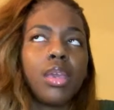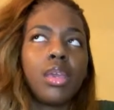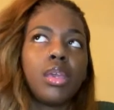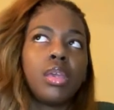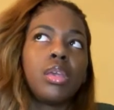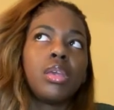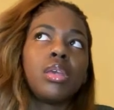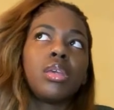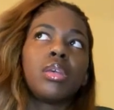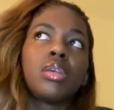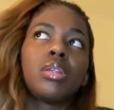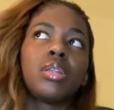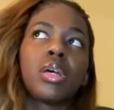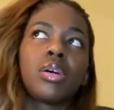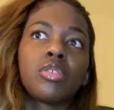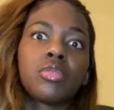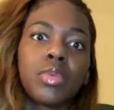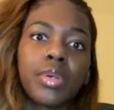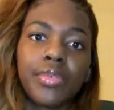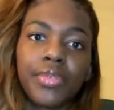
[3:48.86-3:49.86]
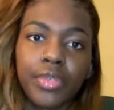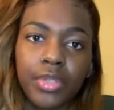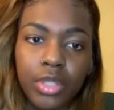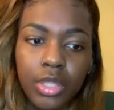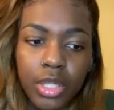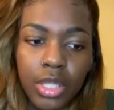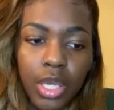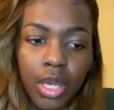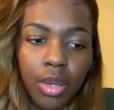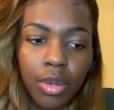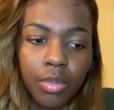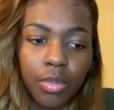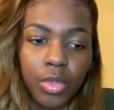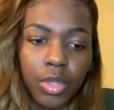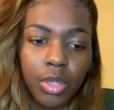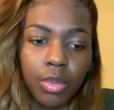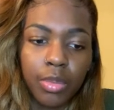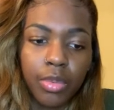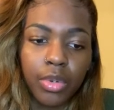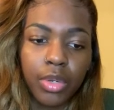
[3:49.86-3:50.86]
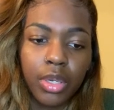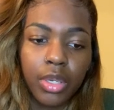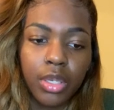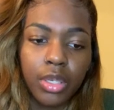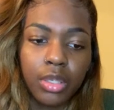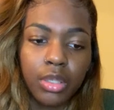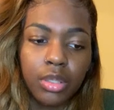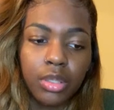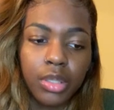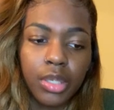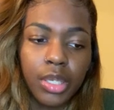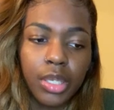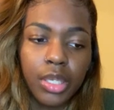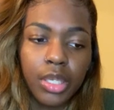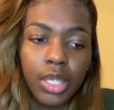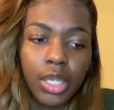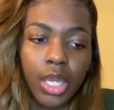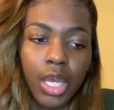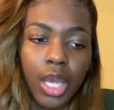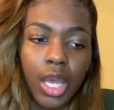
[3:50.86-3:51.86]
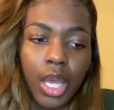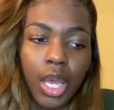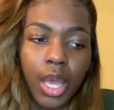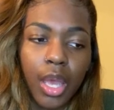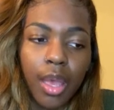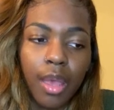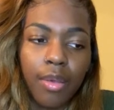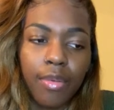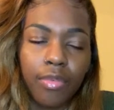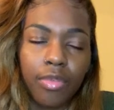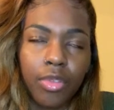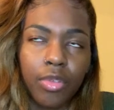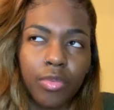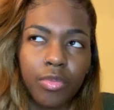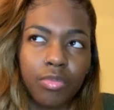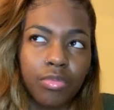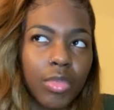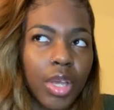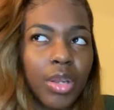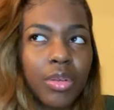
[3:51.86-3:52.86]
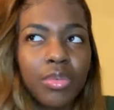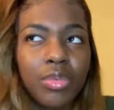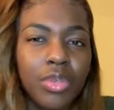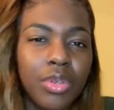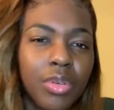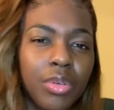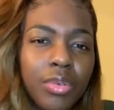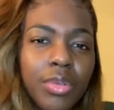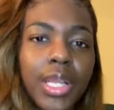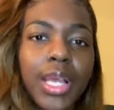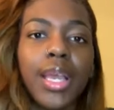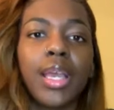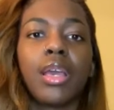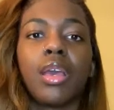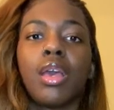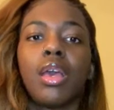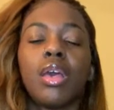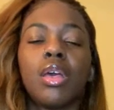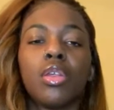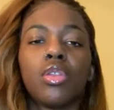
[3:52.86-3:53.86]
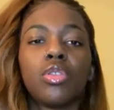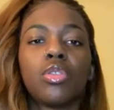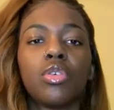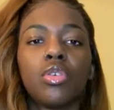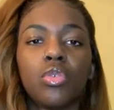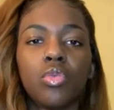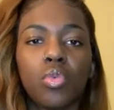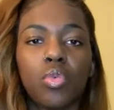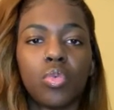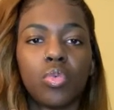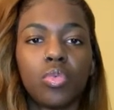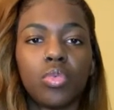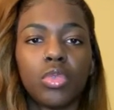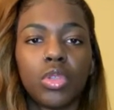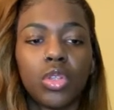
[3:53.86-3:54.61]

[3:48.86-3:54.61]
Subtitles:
And that was my first time with the brand. And at the, I don't know, like the